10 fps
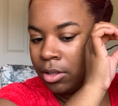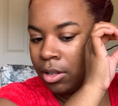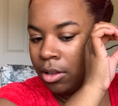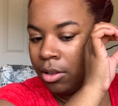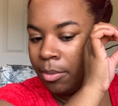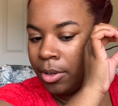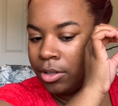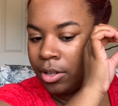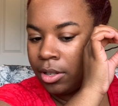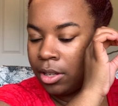Slowly but
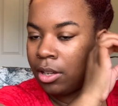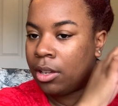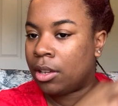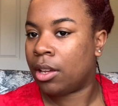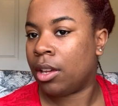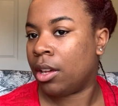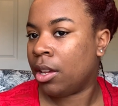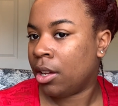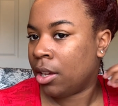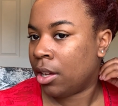surely.
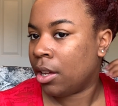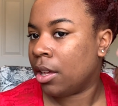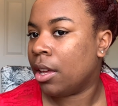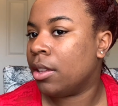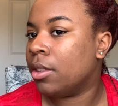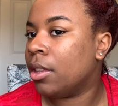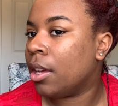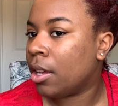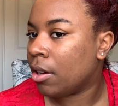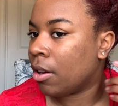And
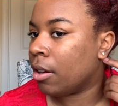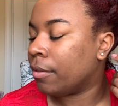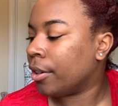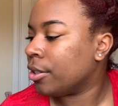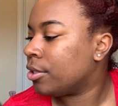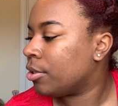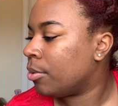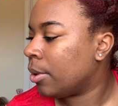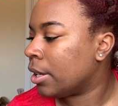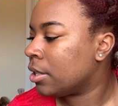then our first
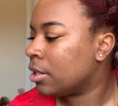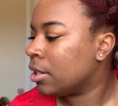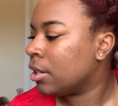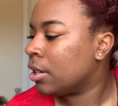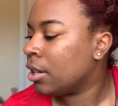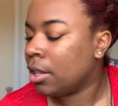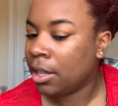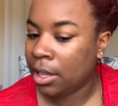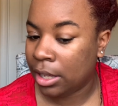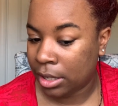twist
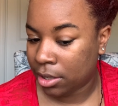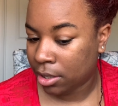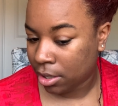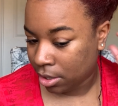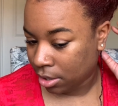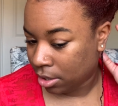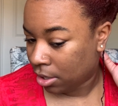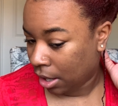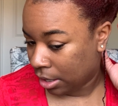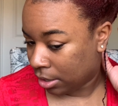is
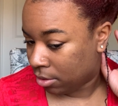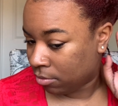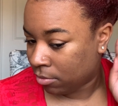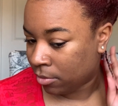done.